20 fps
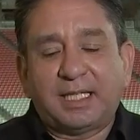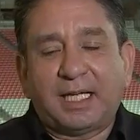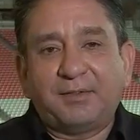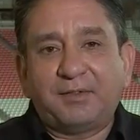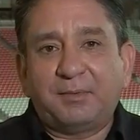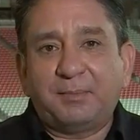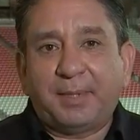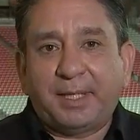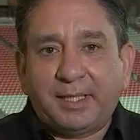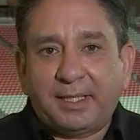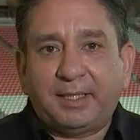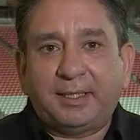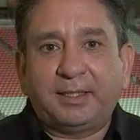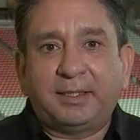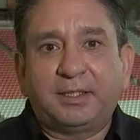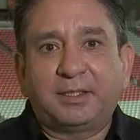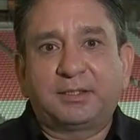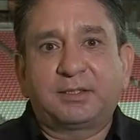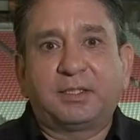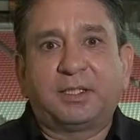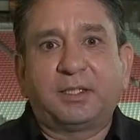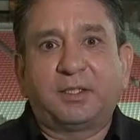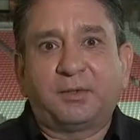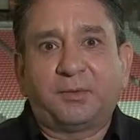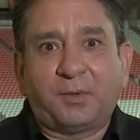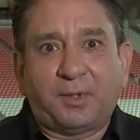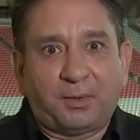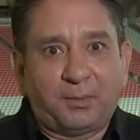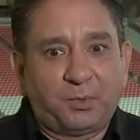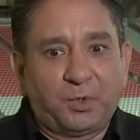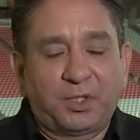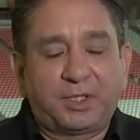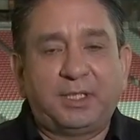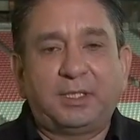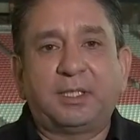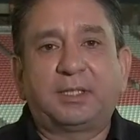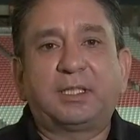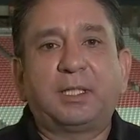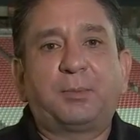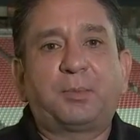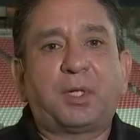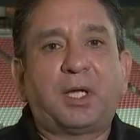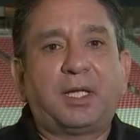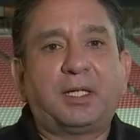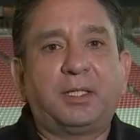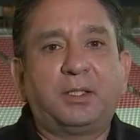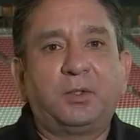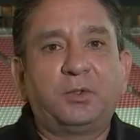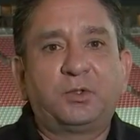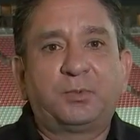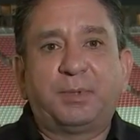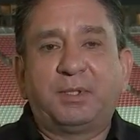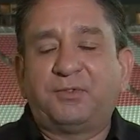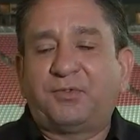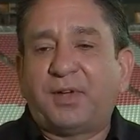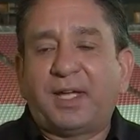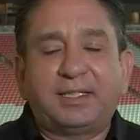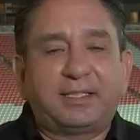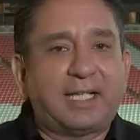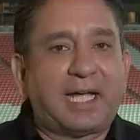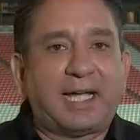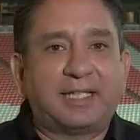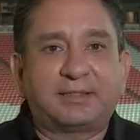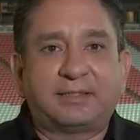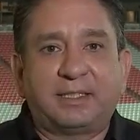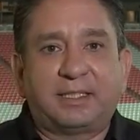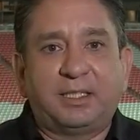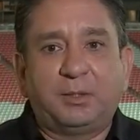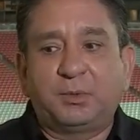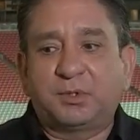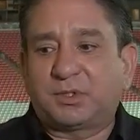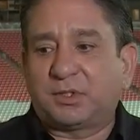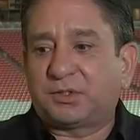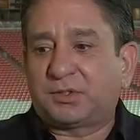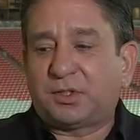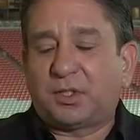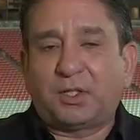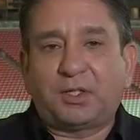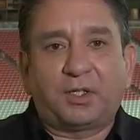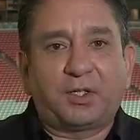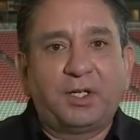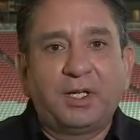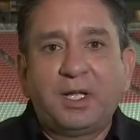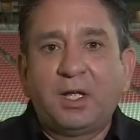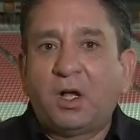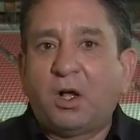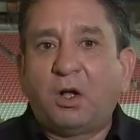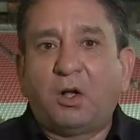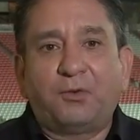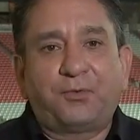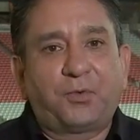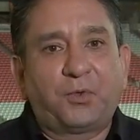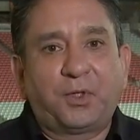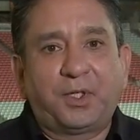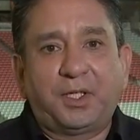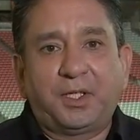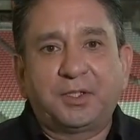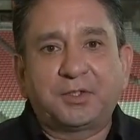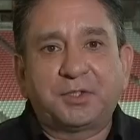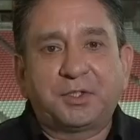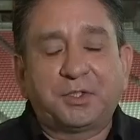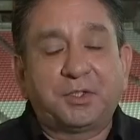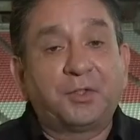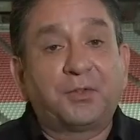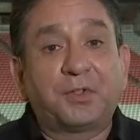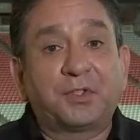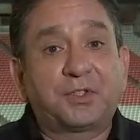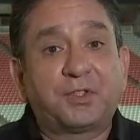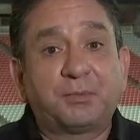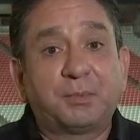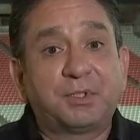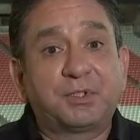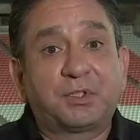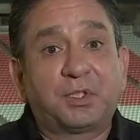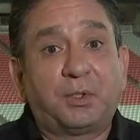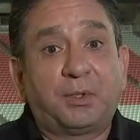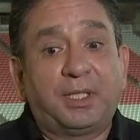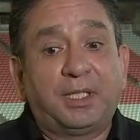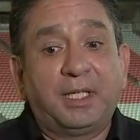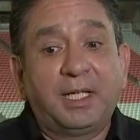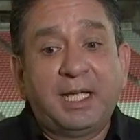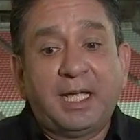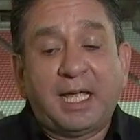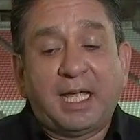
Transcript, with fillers: Evan Boehm is a, a rookie that they brought in who's been fantastic. He was a starter all four years at the University of Missouri.